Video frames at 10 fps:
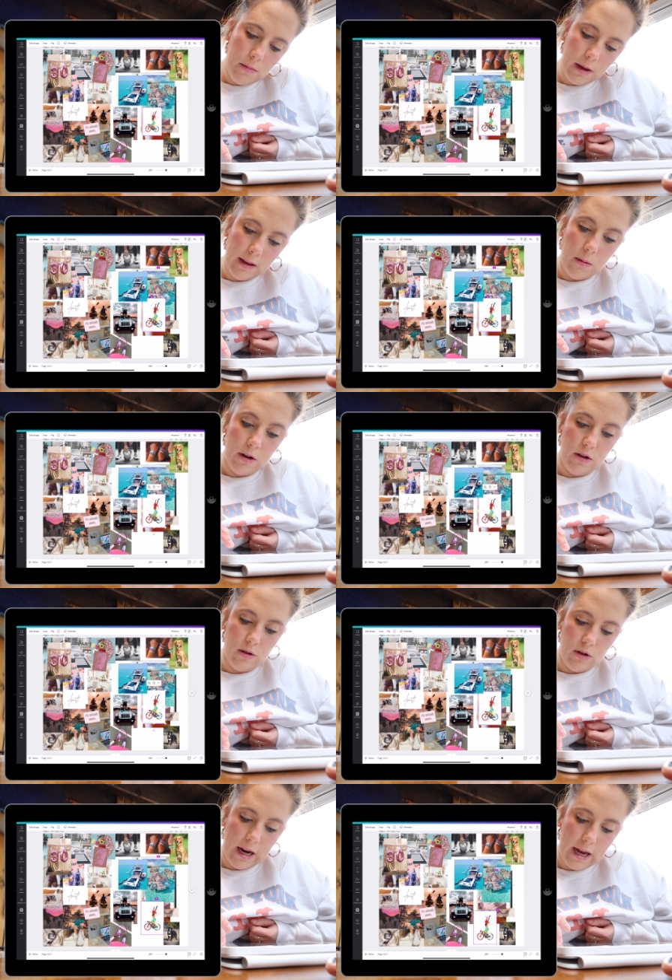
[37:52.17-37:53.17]
because I want to do
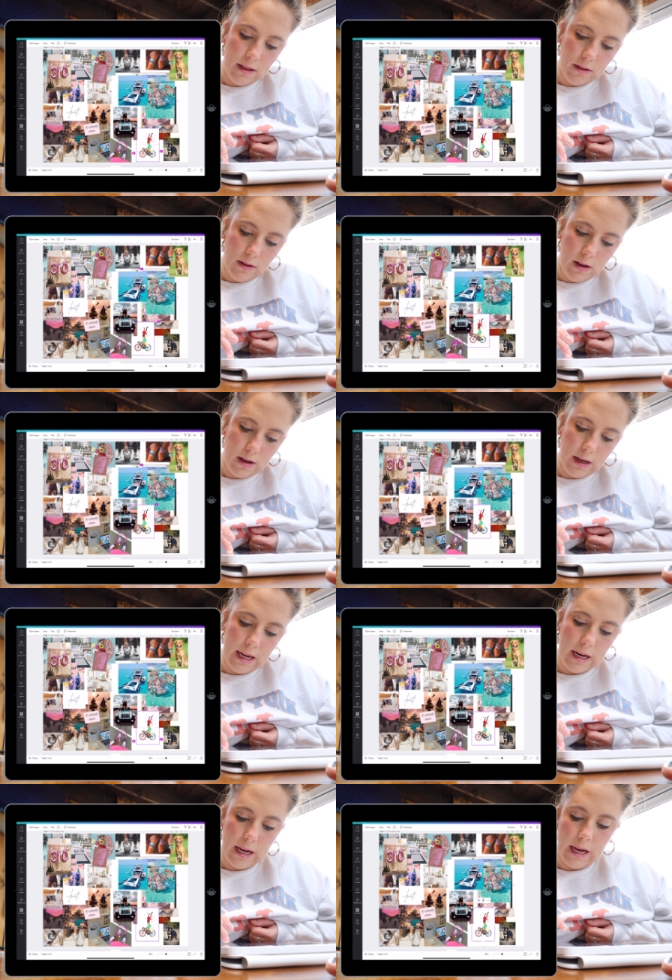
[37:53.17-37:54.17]
a
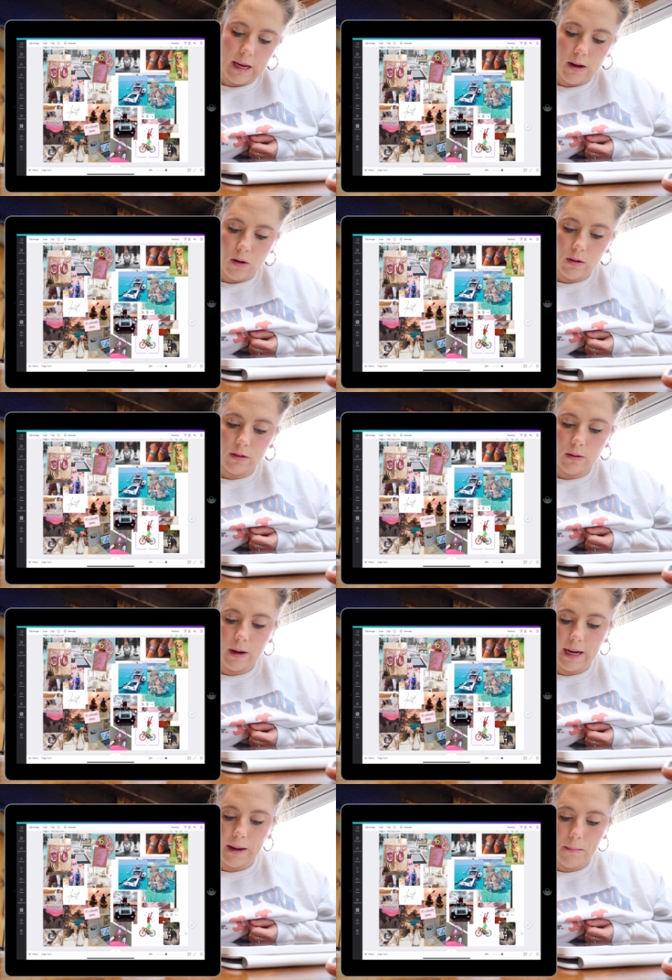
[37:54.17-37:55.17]
triathlon. Also
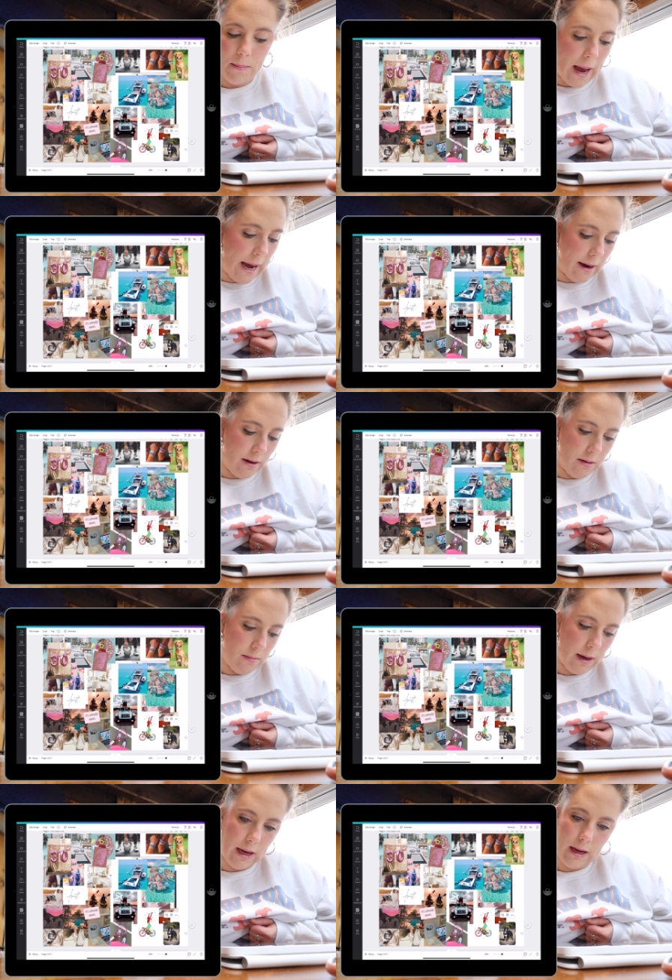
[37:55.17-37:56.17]
getting back on a
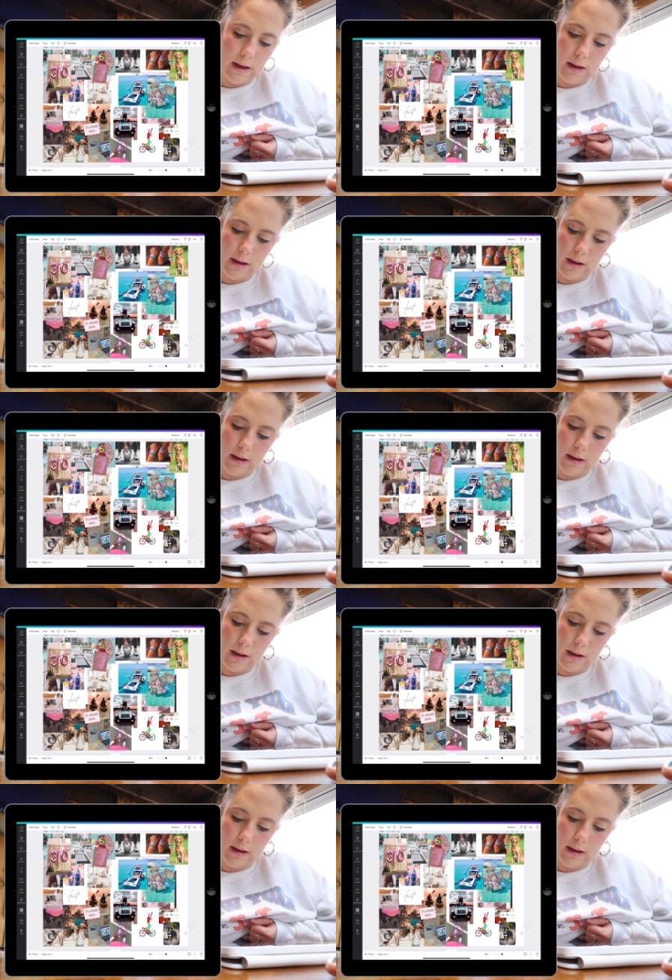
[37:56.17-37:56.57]
bike